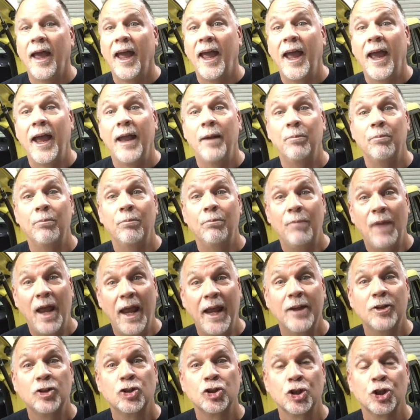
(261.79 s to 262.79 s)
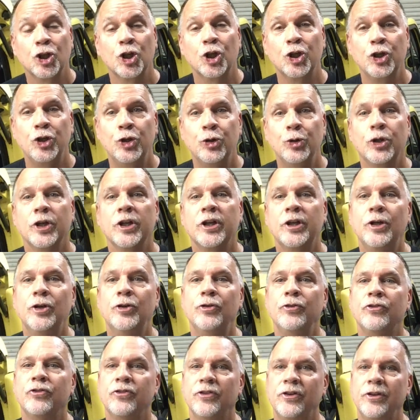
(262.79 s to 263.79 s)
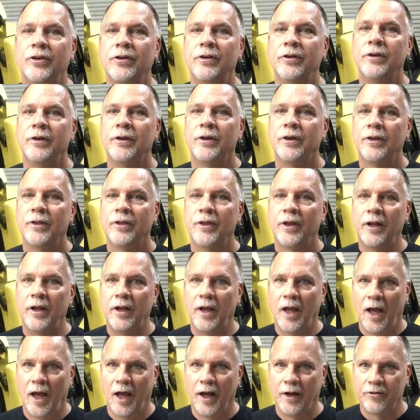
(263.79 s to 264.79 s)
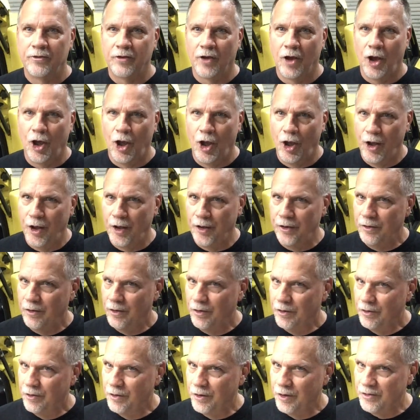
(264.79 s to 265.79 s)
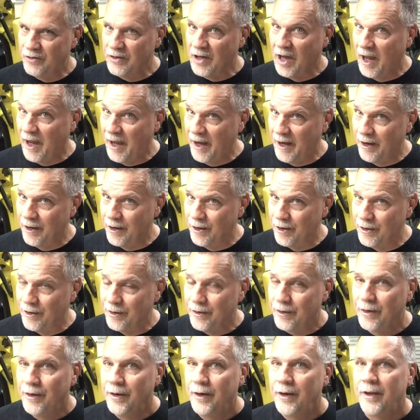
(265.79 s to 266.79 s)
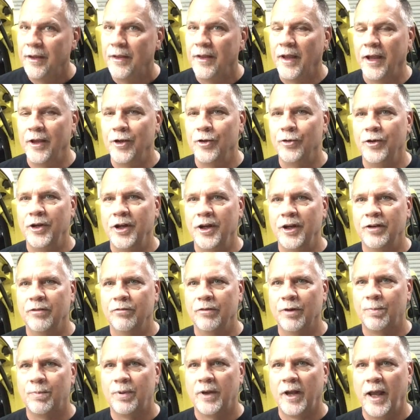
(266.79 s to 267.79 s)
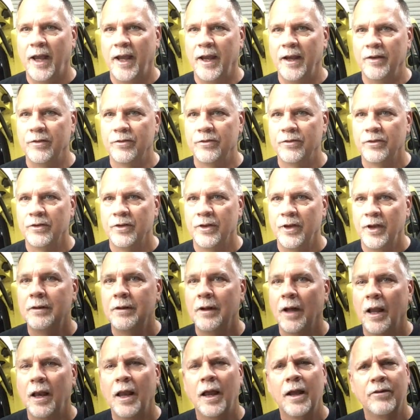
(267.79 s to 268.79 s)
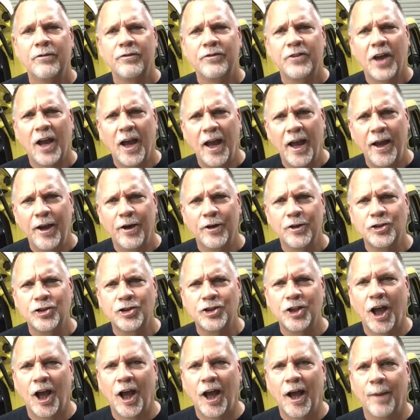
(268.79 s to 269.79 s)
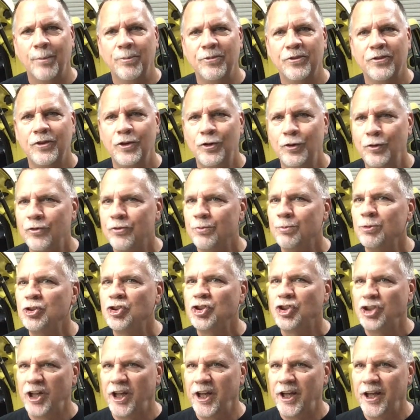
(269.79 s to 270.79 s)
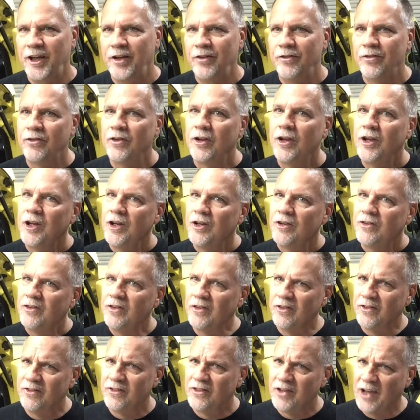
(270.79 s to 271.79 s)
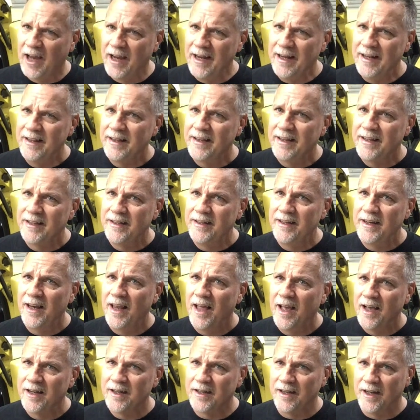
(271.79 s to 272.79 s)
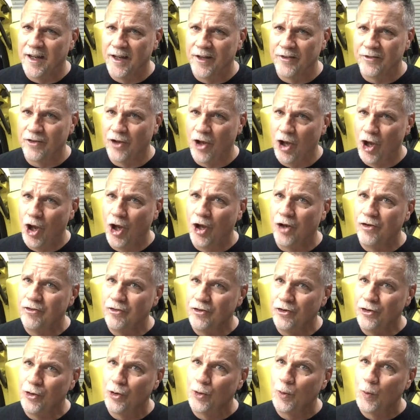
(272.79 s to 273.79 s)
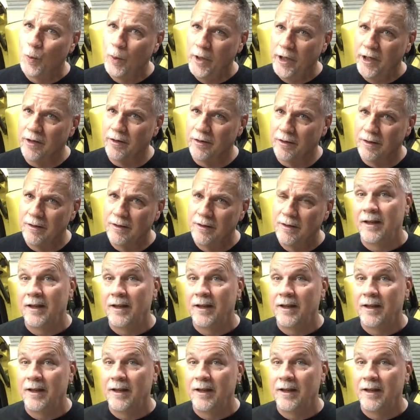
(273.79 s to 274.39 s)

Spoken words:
And make sure you can loosen the lugs on the tire that you need to replace. A lot of tire shops use machines to tighten the lug nuts onto your wheel,